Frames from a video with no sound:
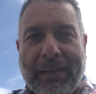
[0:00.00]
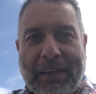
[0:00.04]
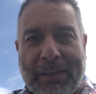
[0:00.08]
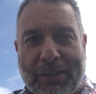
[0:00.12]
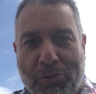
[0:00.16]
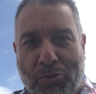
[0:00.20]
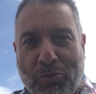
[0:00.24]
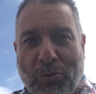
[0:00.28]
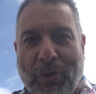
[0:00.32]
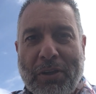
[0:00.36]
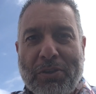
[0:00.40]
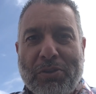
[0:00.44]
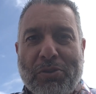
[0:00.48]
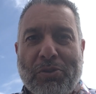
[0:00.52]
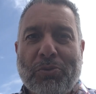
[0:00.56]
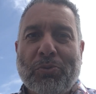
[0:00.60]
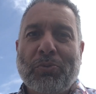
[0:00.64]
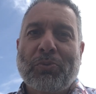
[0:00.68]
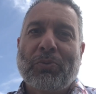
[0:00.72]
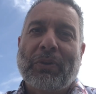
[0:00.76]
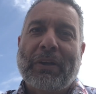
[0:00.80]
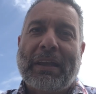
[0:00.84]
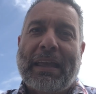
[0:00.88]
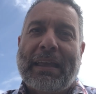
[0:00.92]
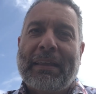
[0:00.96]
try
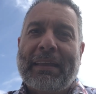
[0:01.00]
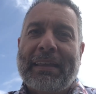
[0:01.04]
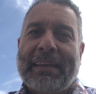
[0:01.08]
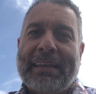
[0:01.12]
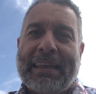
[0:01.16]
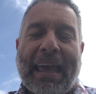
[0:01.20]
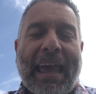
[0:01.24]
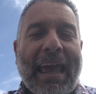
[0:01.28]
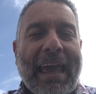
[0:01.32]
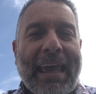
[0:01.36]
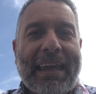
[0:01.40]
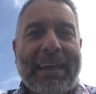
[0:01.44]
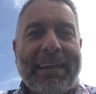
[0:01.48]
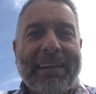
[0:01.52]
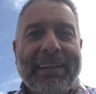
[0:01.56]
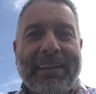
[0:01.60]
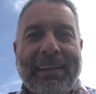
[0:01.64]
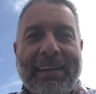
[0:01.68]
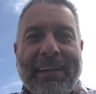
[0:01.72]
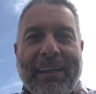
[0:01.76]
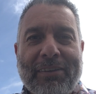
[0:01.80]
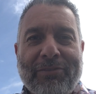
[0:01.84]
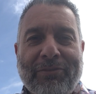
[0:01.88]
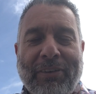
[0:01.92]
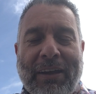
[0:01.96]
to gain
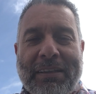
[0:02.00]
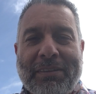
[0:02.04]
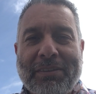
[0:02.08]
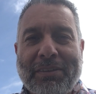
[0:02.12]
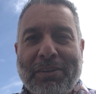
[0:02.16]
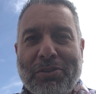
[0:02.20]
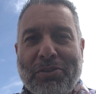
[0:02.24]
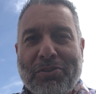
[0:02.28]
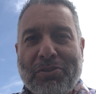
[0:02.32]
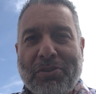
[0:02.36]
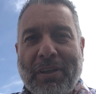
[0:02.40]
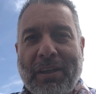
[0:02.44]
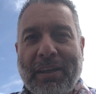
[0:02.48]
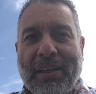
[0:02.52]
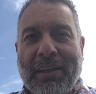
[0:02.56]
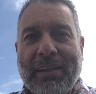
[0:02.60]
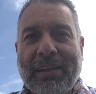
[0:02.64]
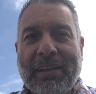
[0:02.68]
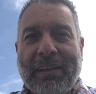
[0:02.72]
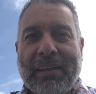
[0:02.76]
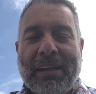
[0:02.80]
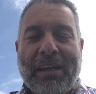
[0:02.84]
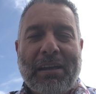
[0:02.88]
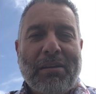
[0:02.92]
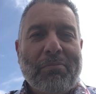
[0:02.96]
an advantage there.
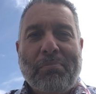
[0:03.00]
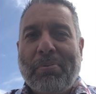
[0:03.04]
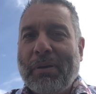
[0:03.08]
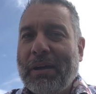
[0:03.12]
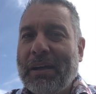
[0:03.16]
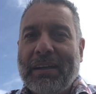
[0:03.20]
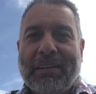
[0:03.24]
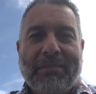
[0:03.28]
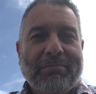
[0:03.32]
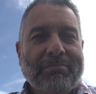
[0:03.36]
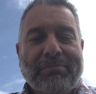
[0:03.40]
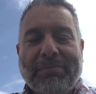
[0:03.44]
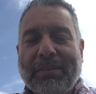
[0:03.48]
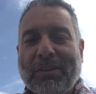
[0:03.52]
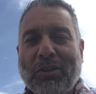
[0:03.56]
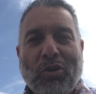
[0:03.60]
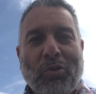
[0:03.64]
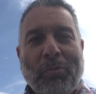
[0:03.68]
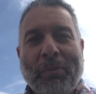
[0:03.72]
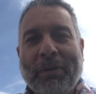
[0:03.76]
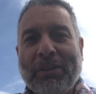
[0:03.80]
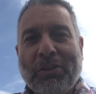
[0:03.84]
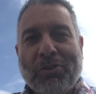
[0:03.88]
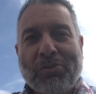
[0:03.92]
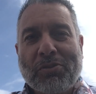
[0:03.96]
But
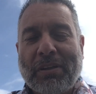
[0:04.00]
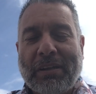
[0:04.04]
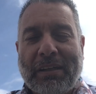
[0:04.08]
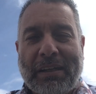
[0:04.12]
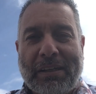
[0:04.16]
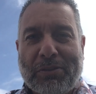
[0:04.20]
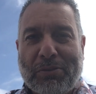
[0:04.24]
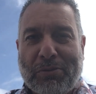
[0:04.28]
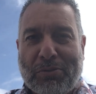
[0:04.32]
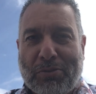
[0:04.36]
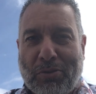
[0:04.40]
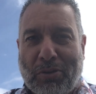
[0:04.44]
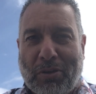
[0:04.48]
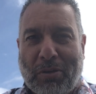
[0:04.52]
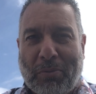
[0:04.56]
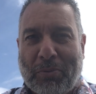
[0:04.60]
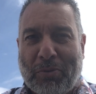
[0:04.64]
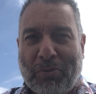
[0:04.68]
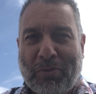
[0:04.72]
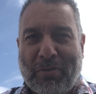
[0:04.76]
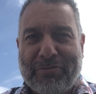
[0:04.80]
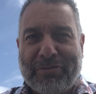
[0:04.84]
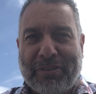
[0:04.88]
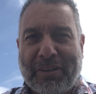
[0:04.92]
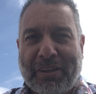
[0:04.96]
Koeman doesn't need to talk
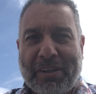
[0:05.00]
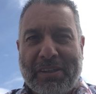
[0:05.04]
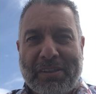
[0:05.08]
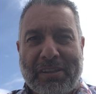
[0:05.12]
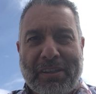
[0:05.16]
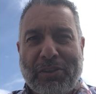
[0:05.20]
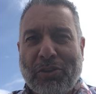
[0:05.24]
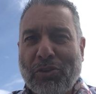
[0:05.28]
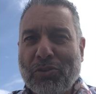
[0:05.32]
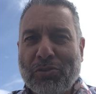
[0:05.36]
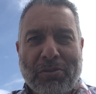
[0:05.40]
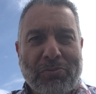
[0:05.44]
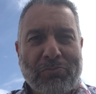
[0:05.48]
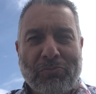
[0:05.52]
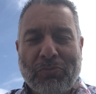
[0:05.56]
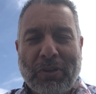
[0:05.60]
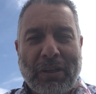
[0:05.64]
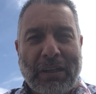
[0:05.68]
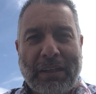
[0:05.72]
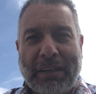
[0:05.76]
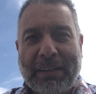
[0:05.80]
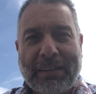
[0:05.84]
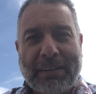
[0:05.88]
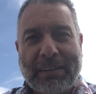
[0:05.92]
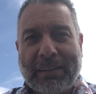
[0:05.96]
about referees. He doesn't
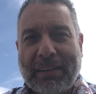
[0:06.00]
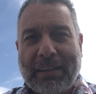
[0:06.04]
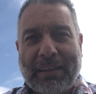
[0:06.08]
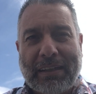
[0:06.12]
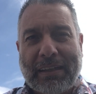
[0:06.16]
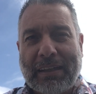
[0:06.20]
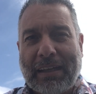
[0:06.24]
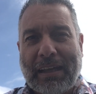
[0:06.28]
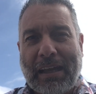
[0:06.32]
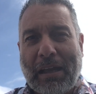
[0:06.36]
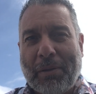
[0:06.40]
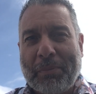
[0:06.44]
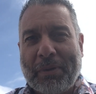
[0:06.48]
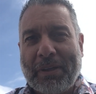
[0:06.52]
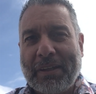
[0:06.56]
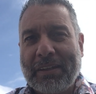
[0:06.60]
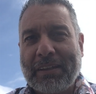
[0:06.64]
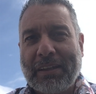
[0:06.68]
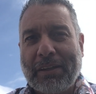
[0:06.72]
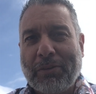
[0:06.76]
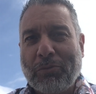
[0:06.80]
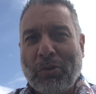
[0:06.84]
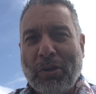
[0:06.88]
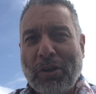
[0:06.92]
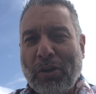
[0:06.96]
really. I mean,
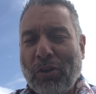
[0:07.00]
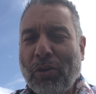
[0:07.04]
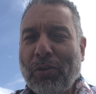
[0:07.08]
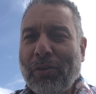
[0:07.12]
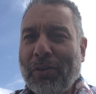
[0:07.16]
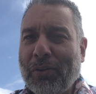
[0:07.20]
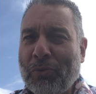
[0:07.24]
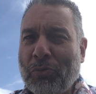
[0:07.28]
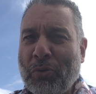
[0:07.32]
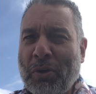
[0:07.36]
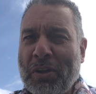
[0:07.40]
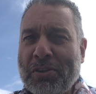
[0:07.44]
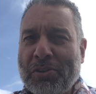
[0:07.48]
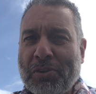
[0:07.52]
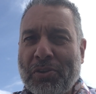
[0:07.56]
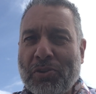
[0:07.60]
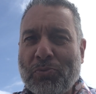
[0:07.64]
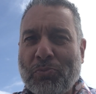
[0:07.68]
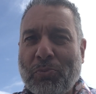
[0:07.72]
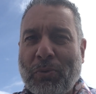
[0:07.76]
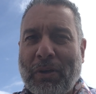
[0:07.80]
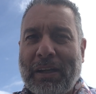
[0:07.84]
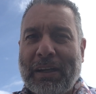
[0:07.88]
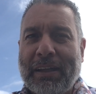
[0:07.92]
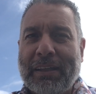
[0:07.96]
there were other
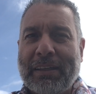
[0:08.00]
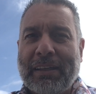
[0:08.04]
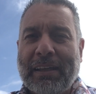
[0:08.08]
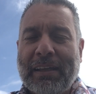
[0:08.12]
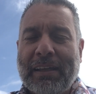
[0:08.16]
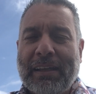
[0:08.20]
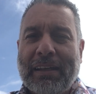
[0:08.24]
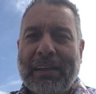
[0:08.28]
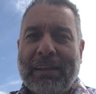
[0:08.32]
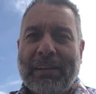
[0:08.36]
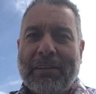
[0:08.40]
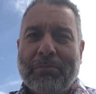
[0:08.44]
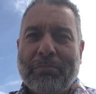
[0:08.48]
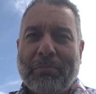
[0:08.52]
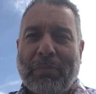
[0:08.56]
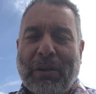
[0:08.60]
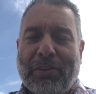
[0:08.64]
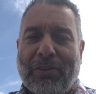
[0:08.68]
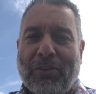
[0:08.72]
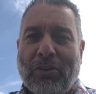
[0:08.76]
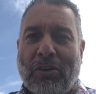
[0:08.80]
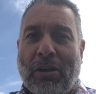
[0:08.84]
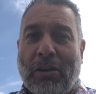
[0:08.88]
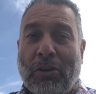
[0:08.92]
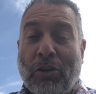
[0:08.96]
reasons why
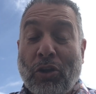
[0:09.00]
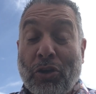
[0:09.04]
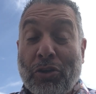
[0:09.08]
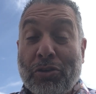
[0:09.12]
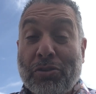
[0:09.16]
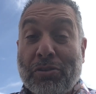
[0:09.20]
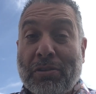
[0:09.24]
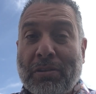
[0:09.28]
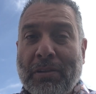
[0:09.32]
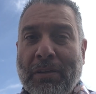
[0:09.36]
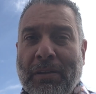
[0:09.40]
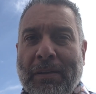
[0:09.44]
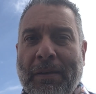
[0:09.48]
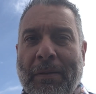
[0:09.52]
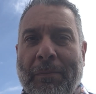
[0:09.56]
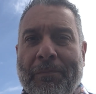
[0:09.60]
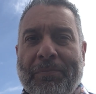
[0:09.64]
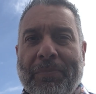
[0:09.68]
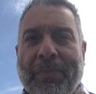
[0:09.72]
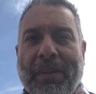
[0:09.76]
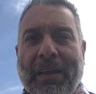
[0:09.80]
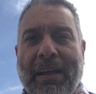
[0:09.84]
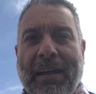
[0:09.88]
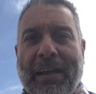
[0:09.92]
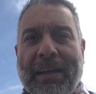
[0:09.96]
Barcelona lost.
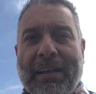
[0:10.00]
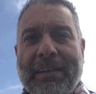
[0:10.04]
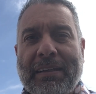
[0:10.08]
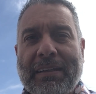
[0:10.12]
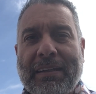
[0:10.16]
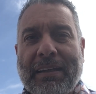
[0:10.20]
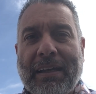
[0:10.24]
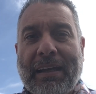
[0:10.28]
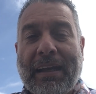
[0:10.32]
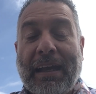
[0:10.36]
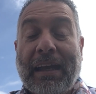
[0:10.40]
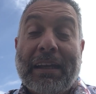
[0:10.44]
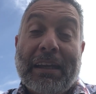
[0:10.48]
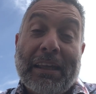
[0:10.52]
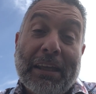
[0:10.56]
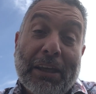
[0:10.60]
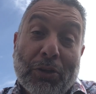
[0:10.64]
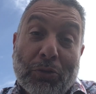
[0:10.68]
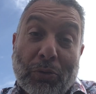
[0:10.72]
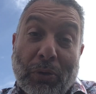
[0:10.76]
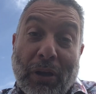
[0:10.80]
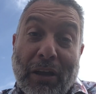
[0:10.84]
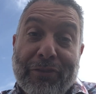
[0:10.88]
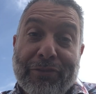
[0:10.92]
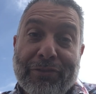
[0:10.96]
And he
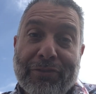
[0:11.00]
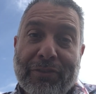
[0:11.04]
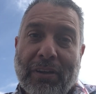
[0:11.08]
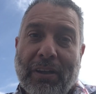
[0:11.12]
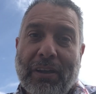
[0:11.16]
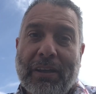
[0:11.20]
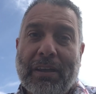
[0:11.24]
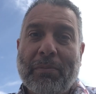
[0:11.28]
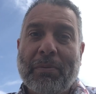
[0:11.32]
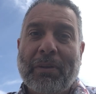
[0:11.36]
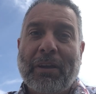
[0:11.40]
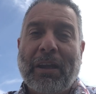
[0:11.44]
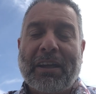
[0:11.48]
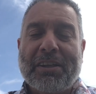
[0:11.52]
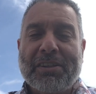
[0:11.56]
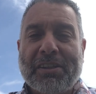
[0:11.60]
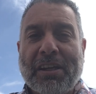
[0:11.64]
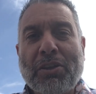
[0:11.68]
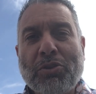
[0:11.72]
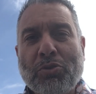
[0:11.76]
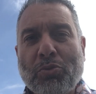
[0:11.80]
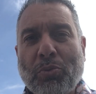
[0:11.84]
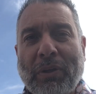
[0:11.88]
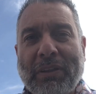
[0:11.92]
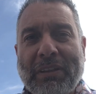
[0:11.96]
could have even
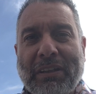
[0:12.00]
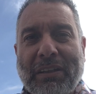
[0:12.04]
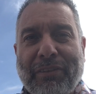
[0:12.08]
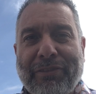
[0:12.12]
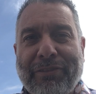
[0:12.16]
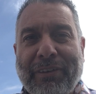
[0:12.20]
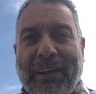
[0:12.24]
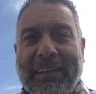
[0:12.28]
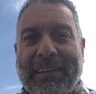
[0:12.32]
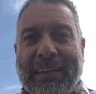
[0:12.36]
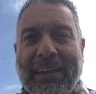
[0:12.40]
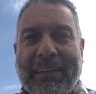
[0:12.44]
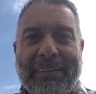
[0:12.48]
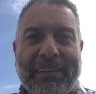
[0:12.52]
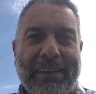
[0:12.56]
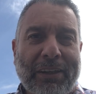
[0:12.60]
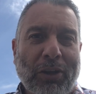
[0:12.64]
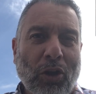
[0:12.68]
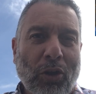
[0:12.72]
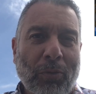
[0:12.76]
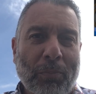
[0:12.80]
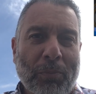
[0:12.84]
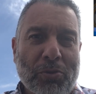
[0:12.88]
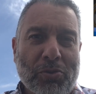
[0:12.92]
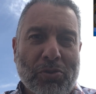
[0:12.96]
accentuated the fact that they
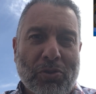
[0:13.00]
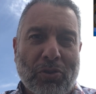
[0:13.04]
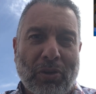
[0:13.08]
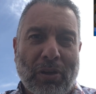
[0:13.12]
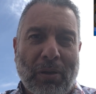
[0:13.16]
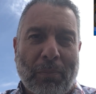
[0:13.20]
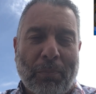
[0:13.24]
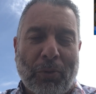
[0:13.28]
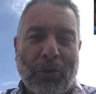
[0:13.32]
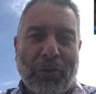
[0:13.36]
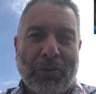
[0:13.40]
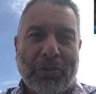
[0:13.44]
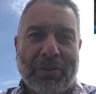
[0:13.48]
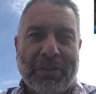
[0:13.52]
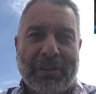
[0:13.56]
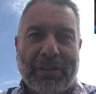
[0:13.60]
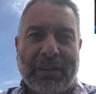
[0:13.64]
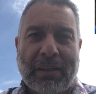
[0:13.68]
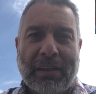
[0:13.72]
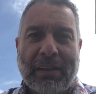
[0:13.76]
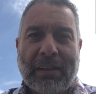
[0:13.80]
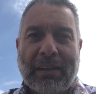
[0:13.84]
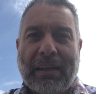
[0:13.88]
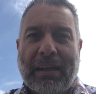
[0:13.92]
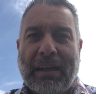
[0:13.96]
almost got a point
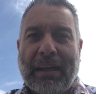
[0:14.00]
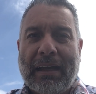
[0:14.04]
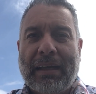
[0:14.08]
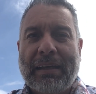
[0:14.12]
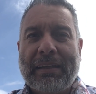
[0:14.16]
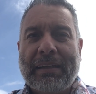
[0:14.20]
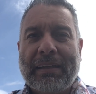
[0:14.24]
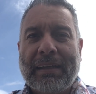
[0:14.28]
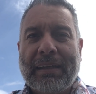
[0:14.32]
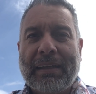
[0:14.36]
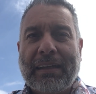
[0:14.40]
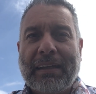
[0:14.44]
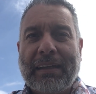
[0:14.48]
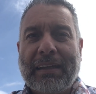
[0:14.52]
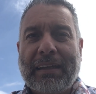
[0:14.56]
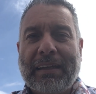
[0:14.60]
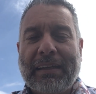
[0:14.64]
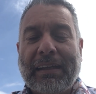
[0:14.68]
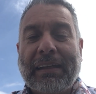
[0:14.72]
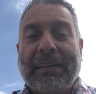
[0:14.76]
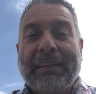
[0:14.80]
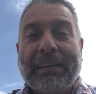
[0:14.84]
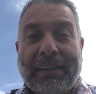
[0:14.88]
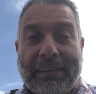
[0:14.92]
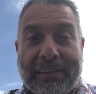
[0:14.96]
and
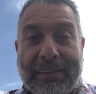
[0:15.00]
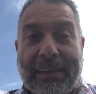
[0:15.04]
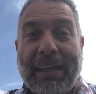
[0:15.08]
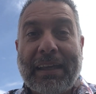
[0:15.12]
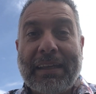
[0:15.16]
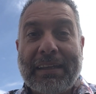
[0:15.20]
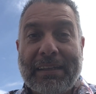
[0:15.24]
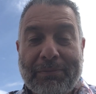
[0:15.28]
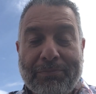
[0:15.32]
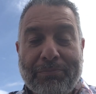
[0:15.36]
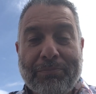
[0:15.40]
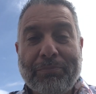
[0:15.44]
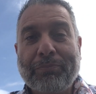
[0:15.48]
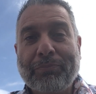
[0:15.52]
that they